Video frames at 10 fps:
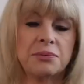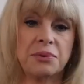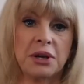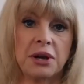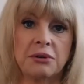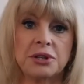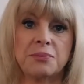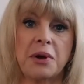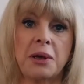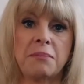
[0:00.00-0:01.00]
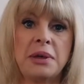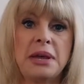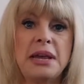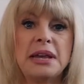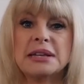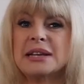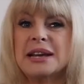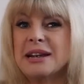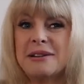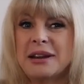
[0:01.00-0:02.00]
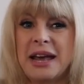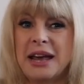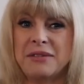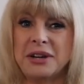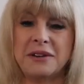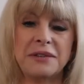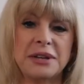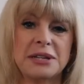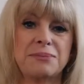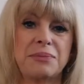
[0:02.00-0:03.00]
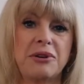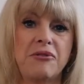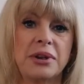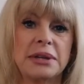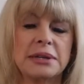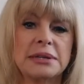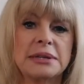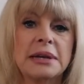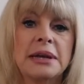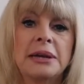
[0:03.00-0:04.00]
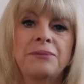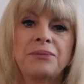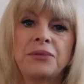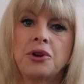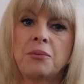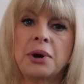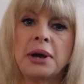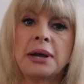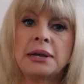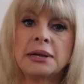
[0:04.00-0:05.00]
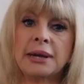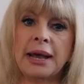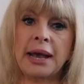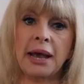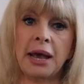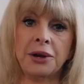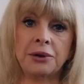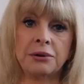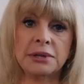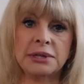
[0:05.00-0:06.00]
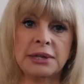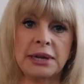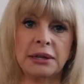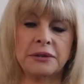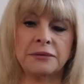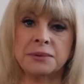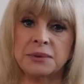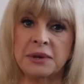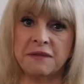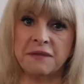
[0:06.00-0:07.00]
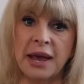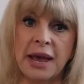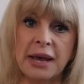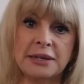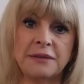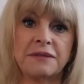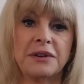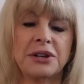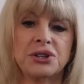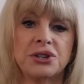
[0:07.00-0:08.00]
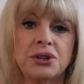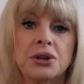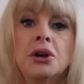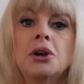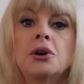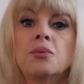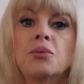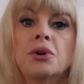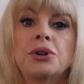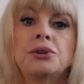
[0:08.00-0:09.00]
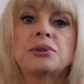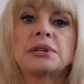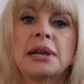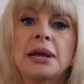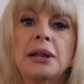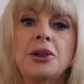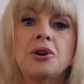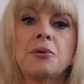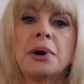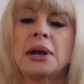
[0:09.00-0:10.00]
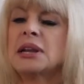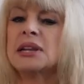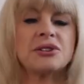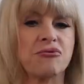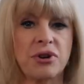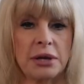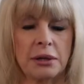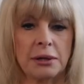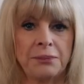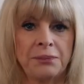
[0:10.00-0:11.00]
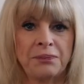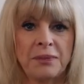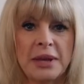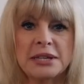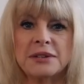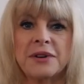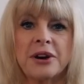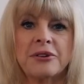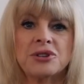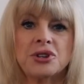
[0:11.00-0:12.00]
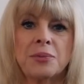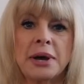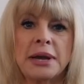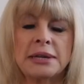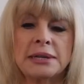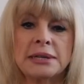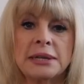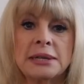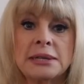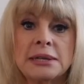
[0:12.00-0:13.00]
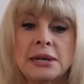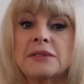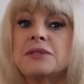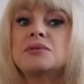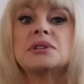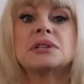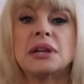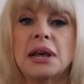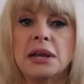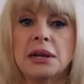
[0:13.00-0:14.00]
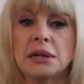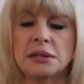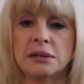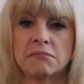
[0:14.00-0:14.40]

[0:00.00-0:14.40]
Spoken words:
to be coached by me because I don't have enough experience. Your mind cannot tell the difference between fact and fiction. What you tell your mind is real, as far as your mind is concerned. If you say it,